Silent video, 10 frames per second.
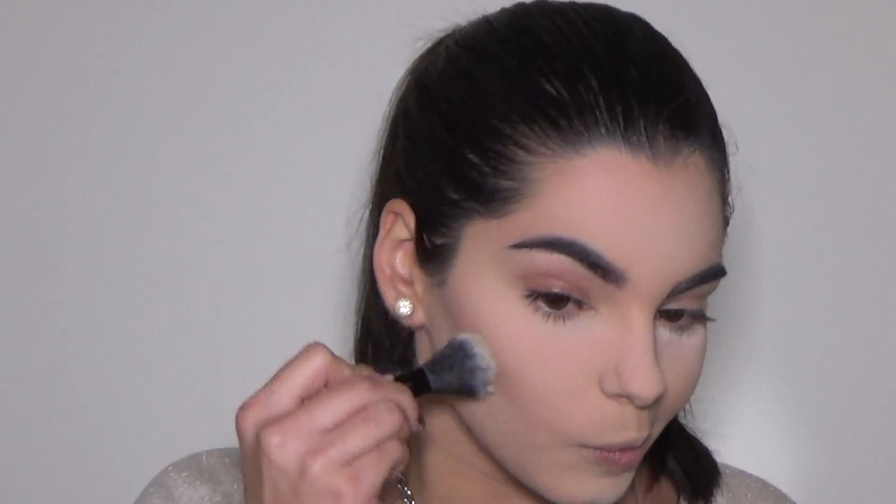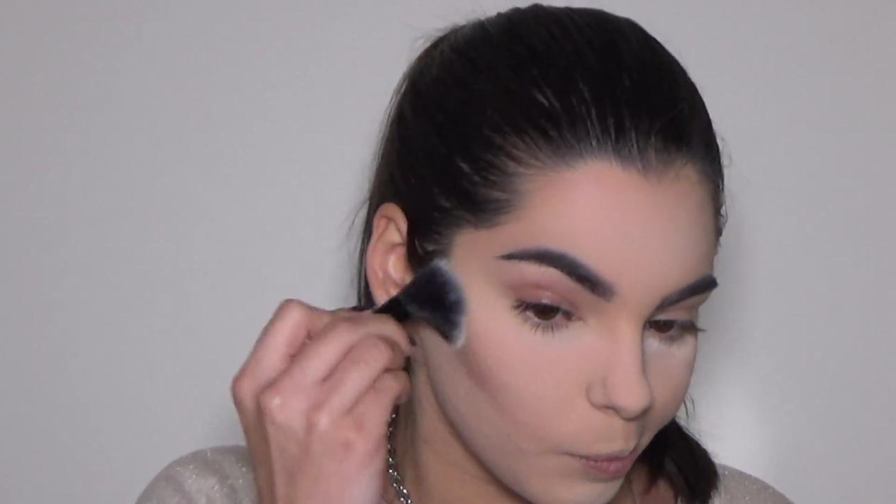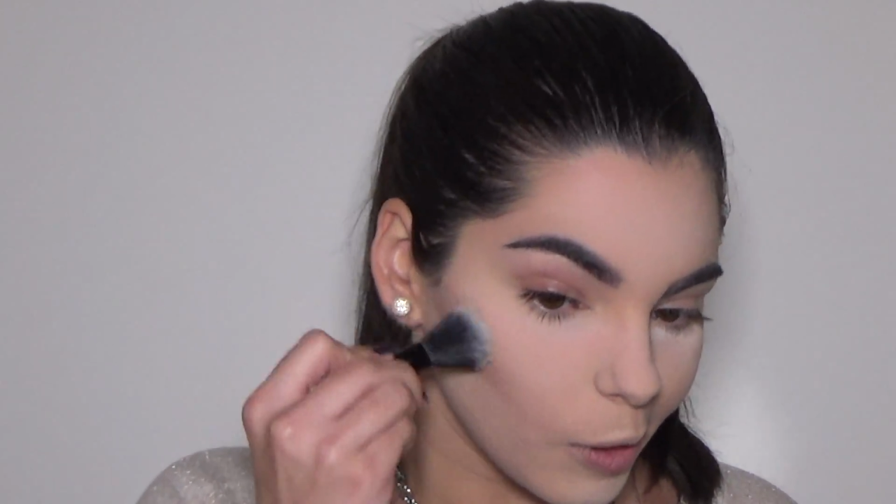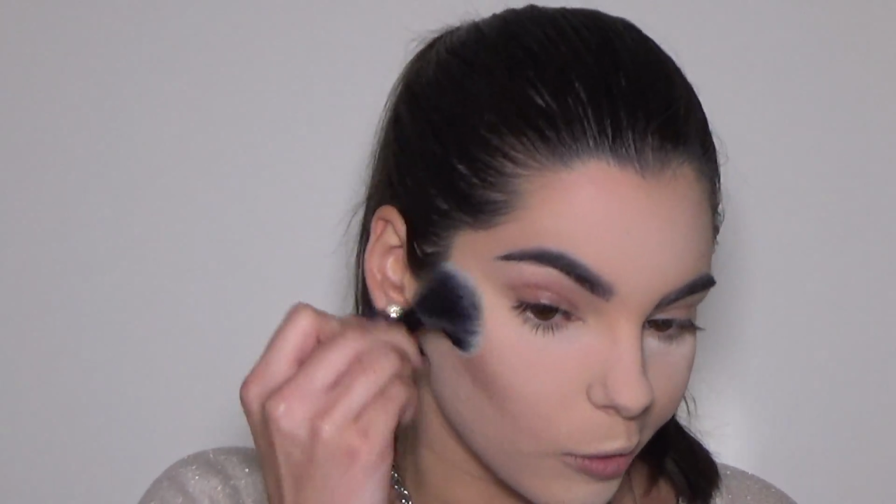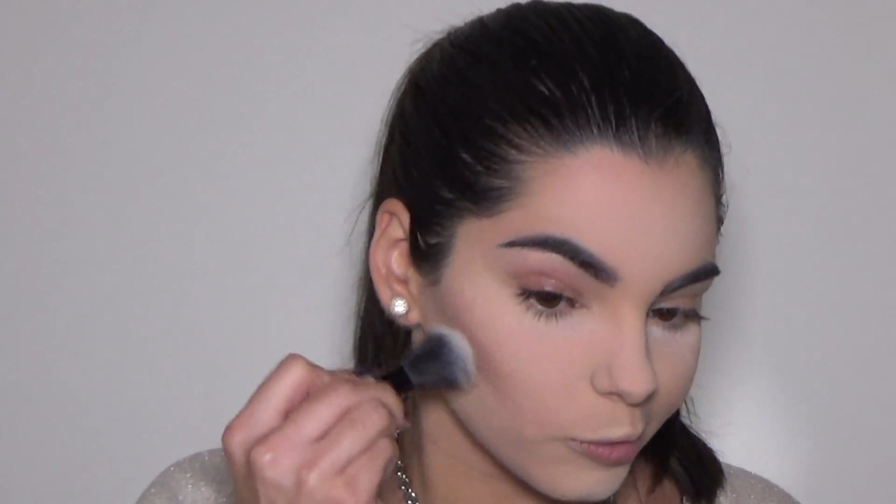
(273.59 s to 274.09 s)

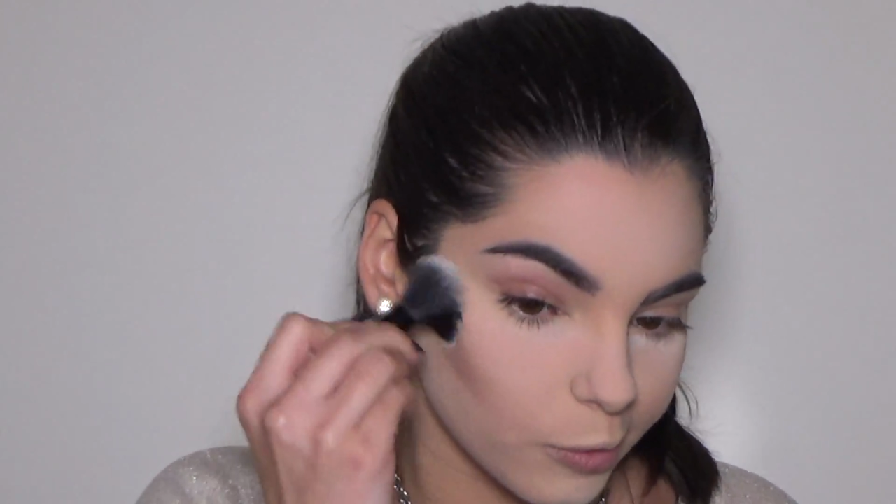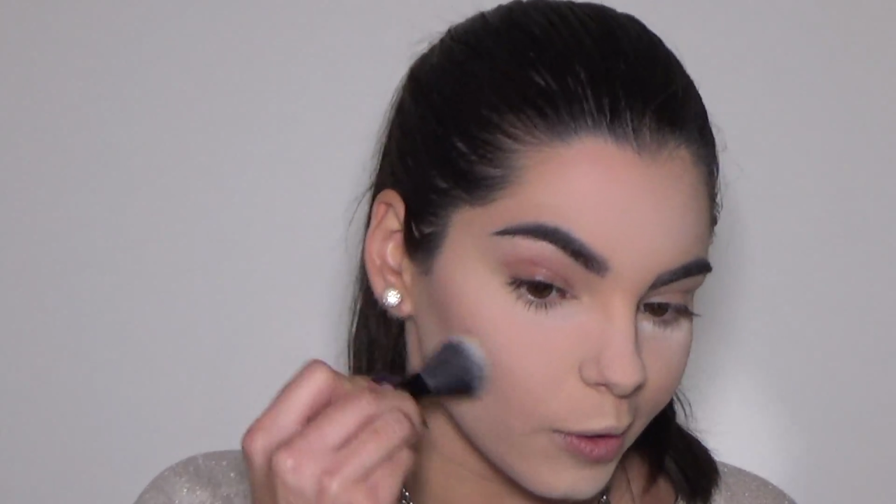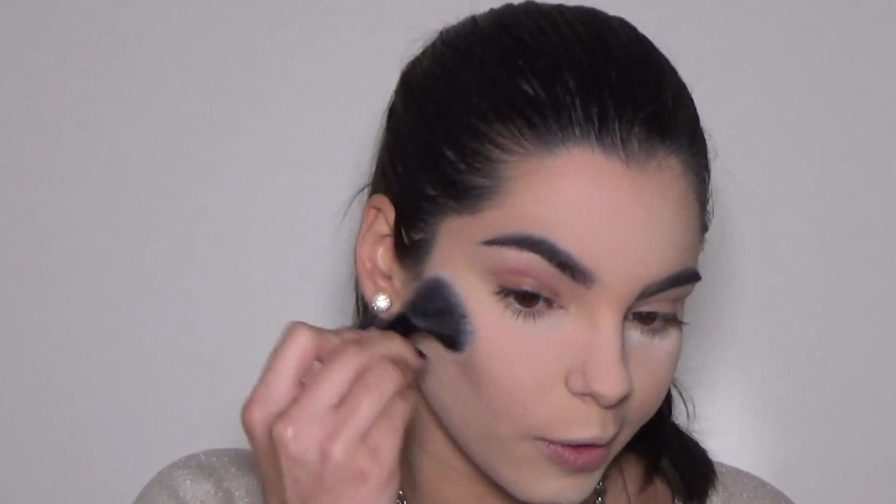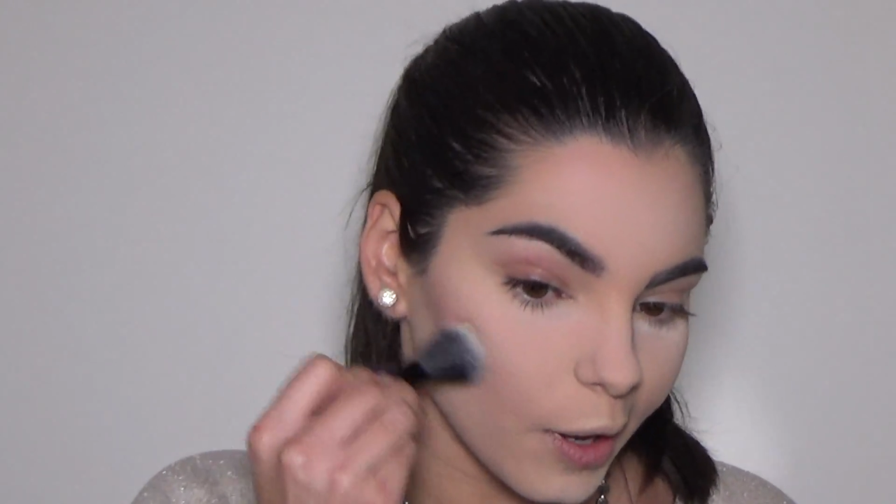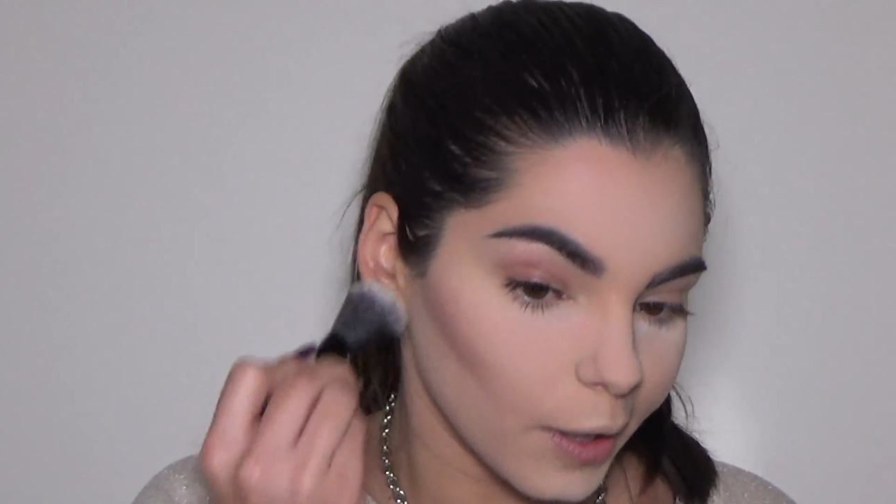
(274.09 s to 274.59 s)

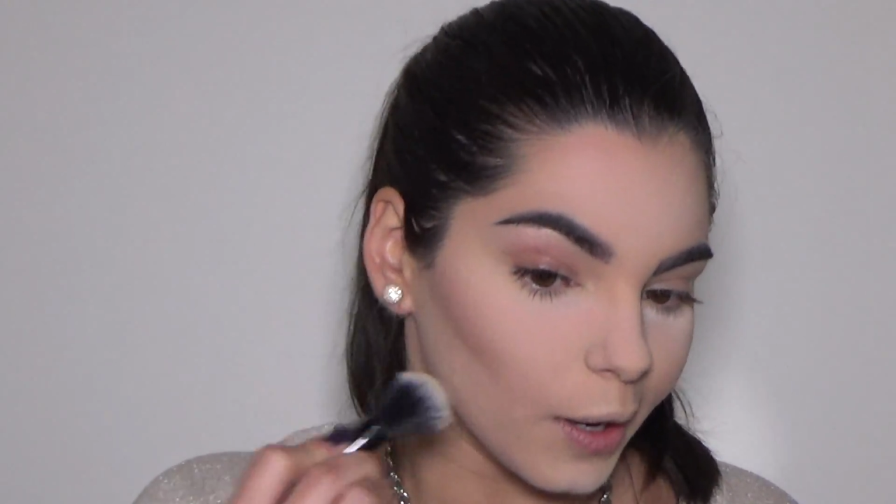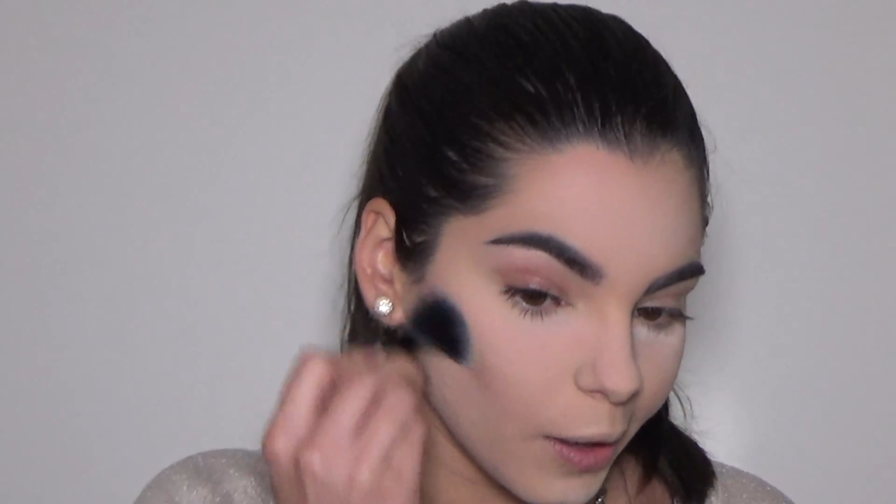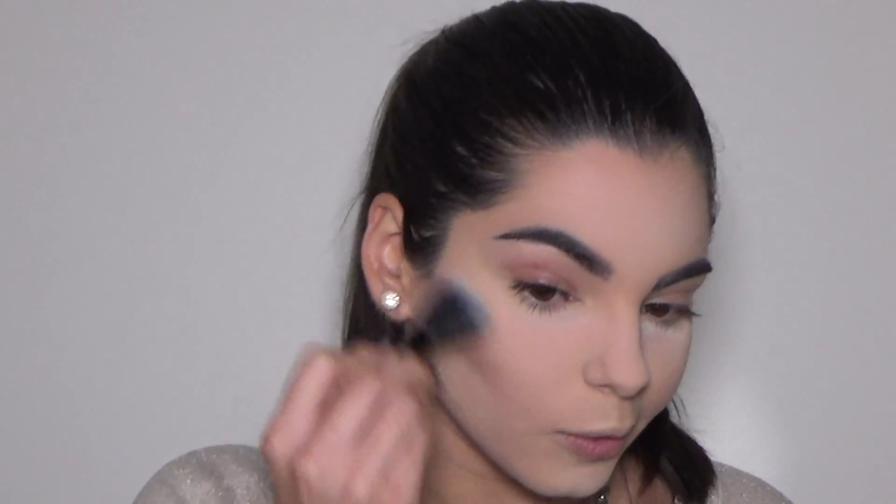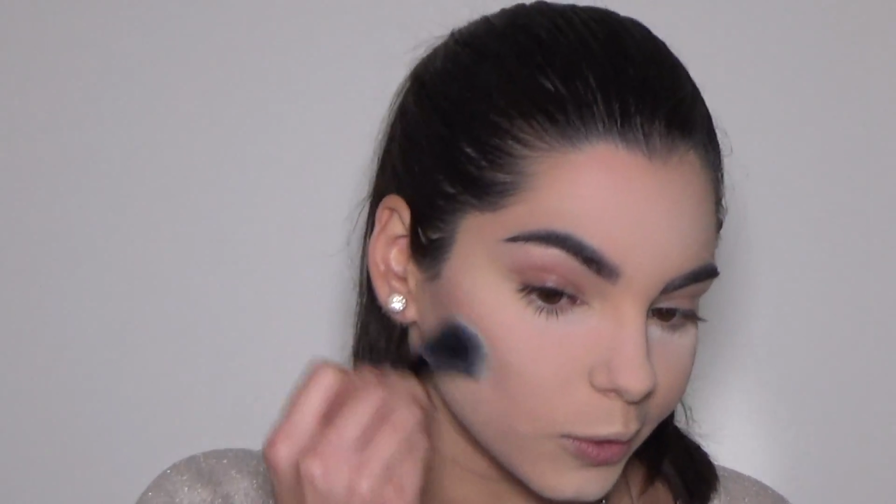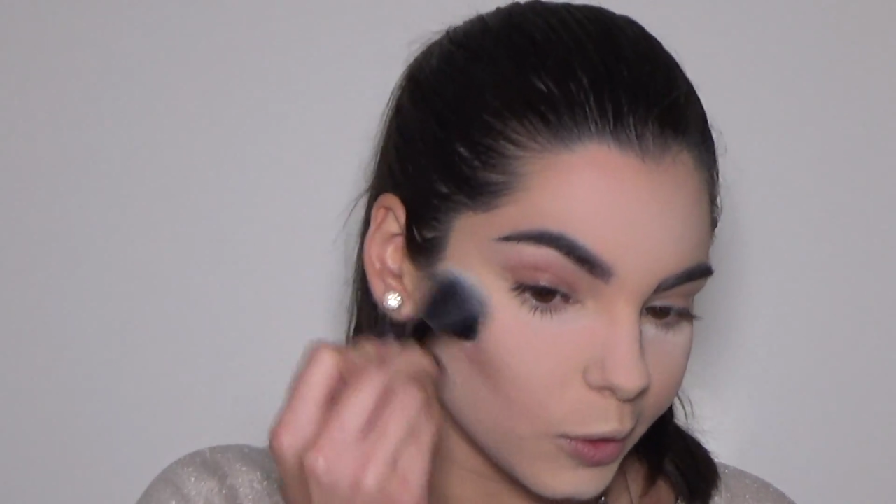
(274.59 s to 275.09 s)
buff that
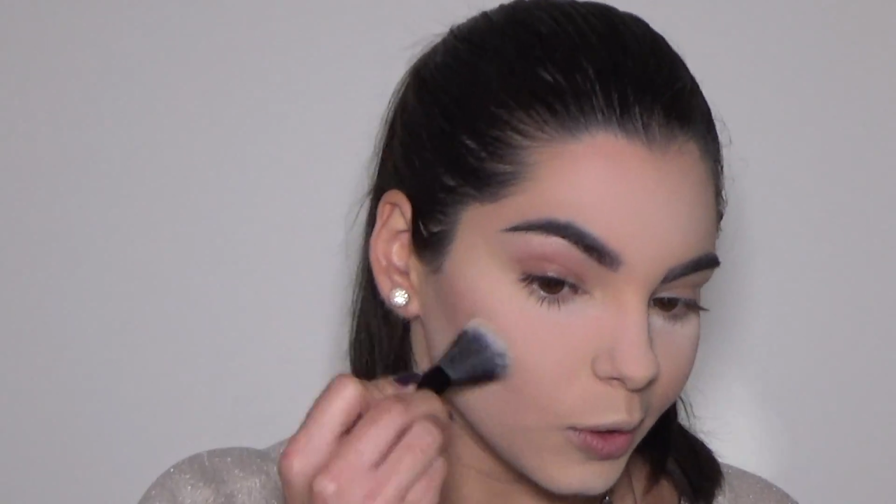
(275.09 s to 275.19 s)
out.